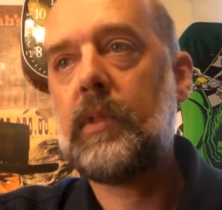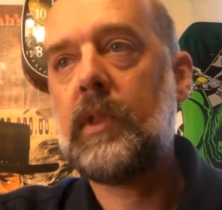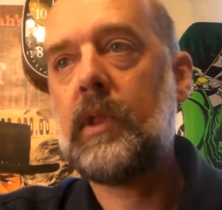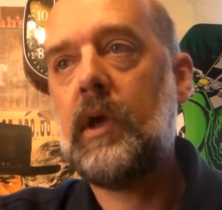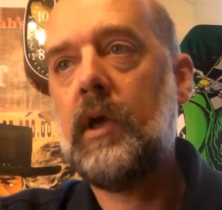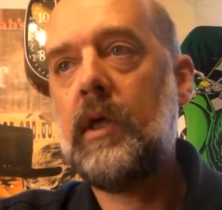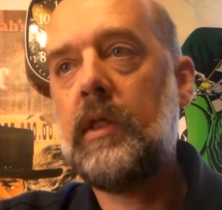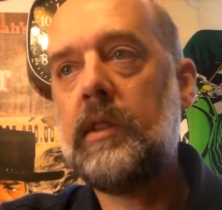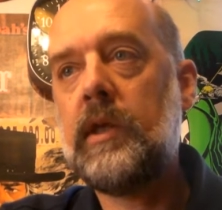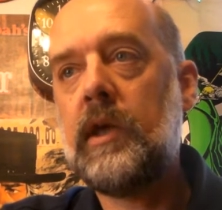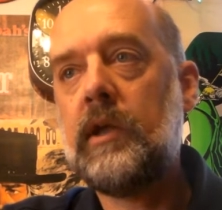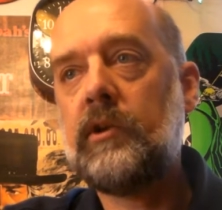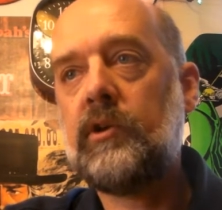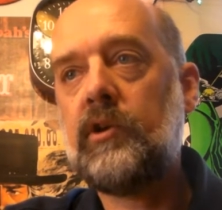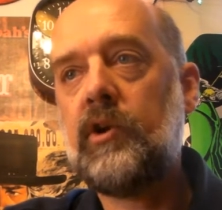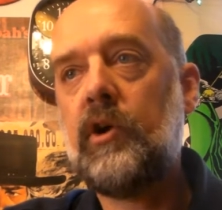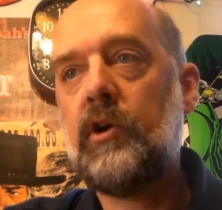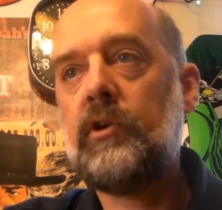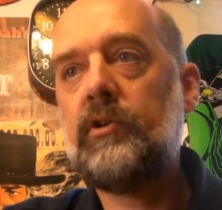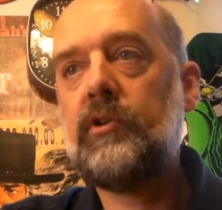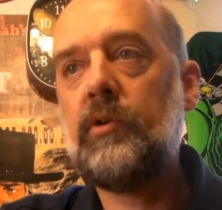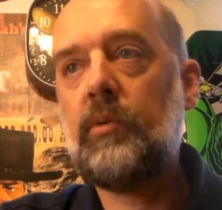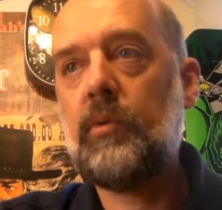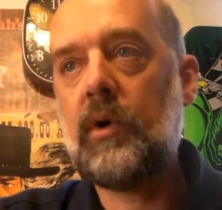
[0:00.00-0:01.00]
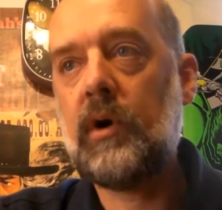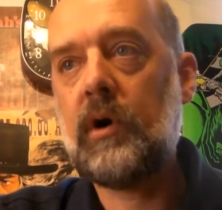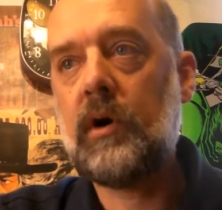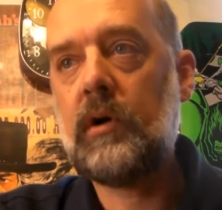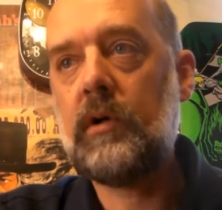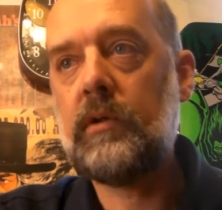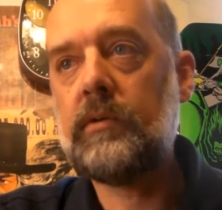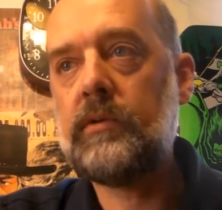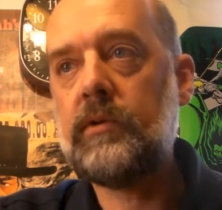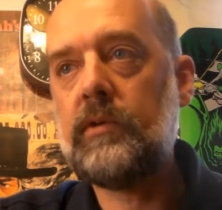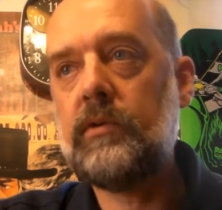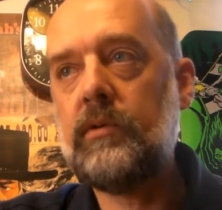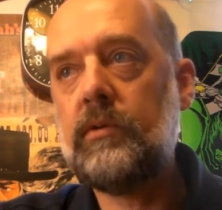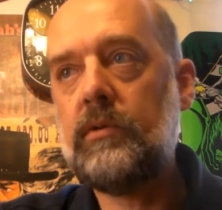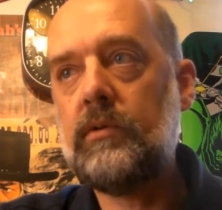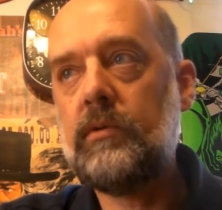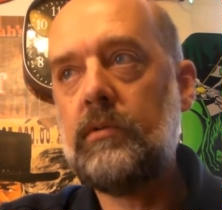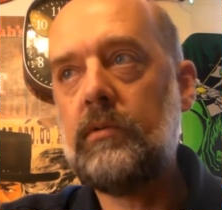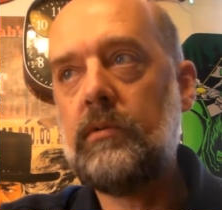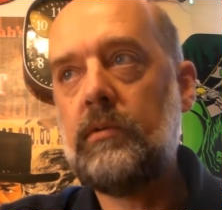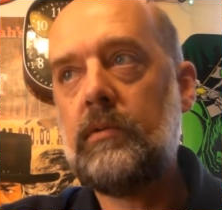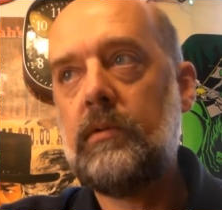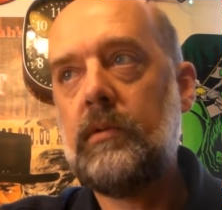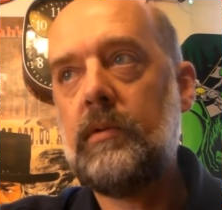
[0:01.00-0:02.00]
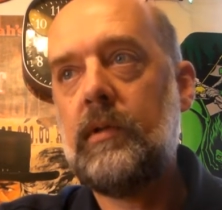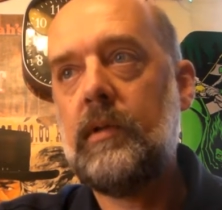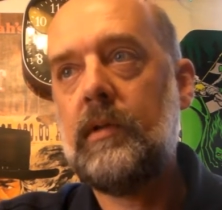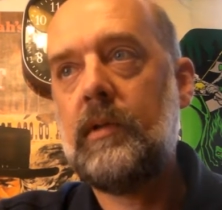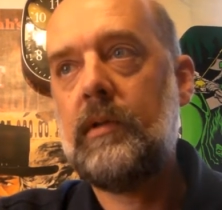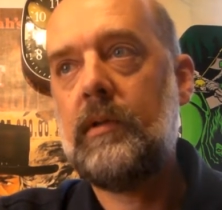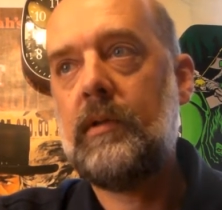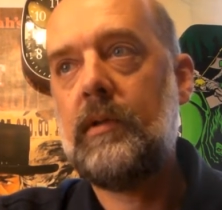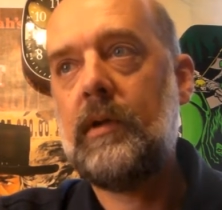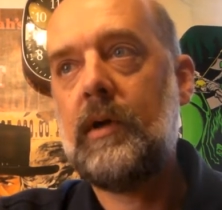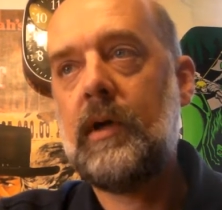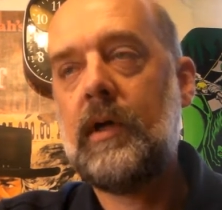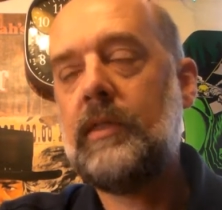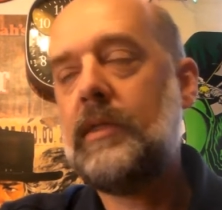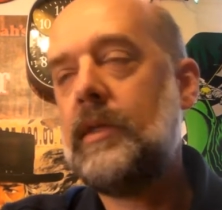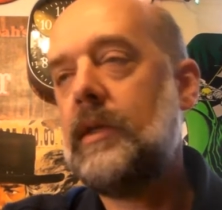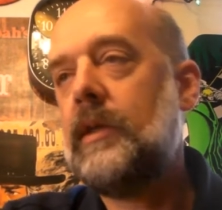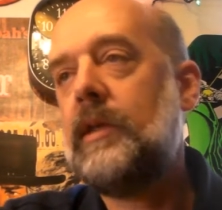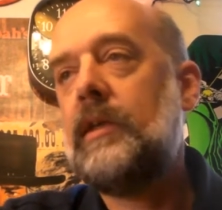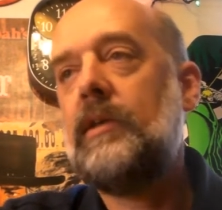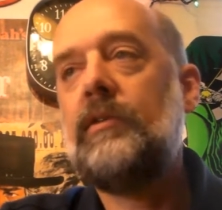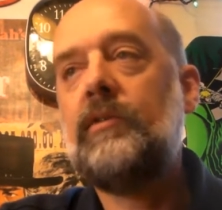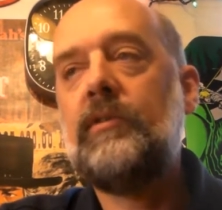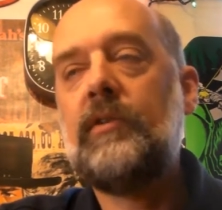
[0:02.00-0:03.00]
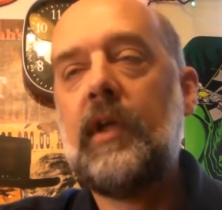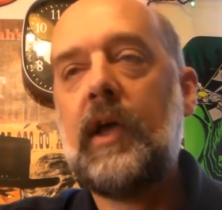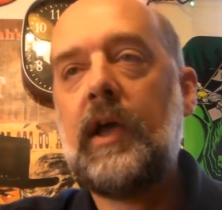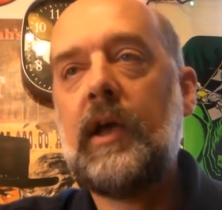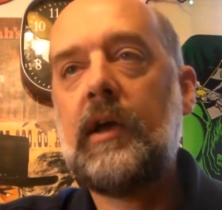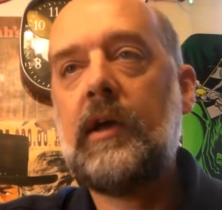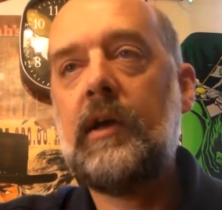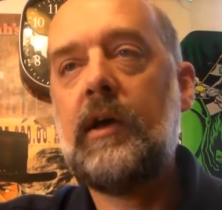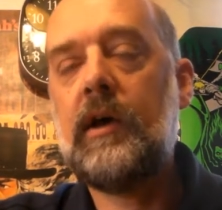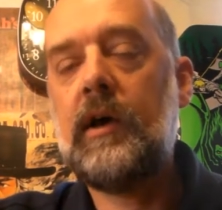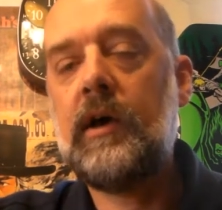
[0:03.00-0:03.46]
then Kirk DeWald, who I think he's like